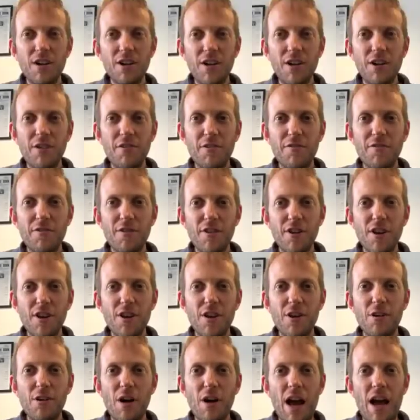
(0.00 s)
good for
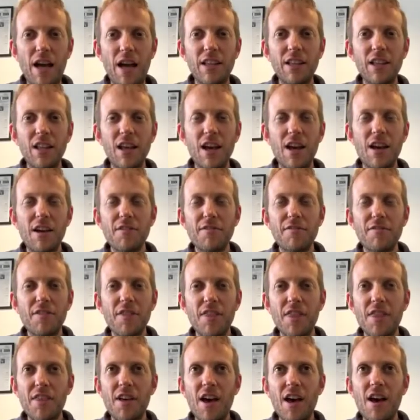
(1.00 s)
you. I love
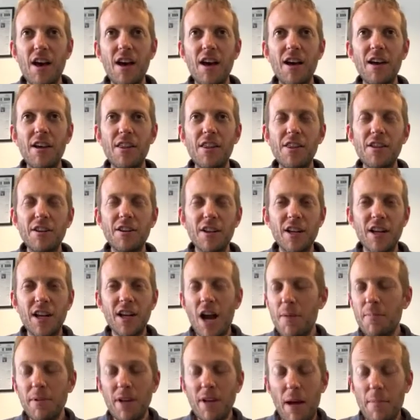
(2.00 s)
that. There are a
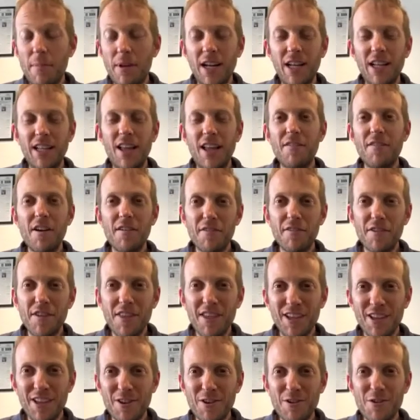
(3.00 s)
couple, I love
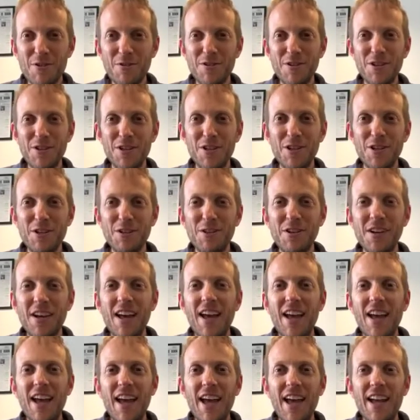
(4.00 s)
everything you do.
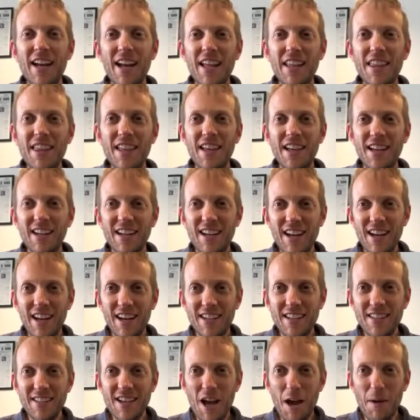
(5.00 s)
And I think
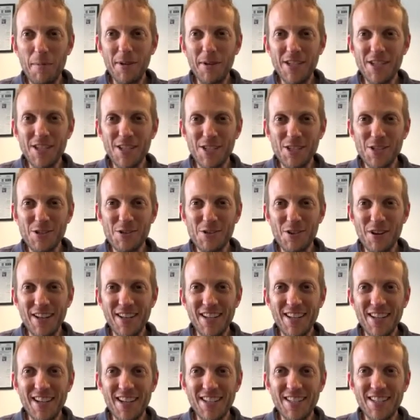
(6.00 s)
Tommy just
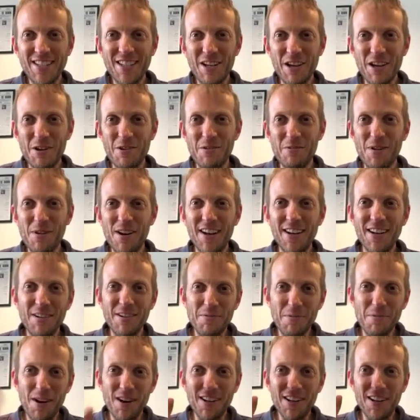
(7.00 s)
joined us. So I wanted to
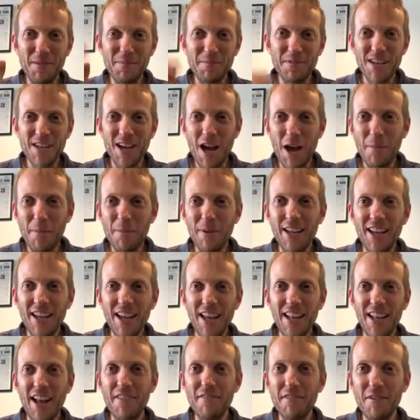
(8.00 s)
welcome Tommy
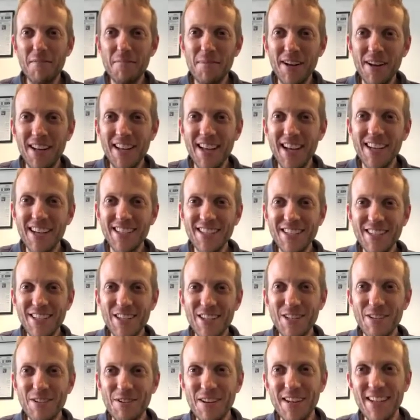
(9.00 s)
and everybody else
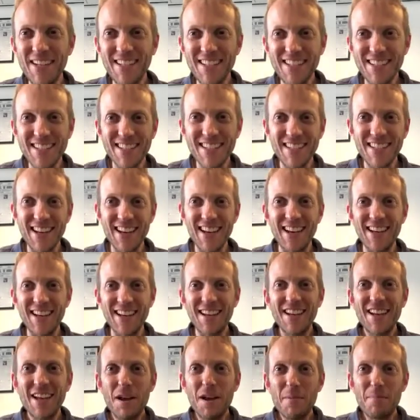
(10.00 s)
who is
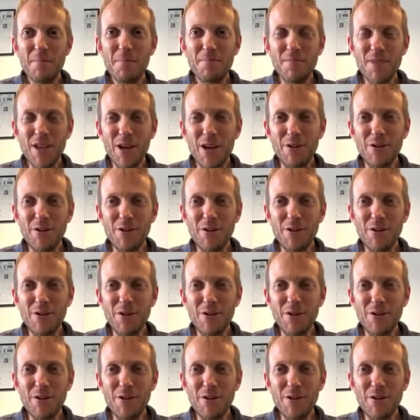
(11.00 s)
who's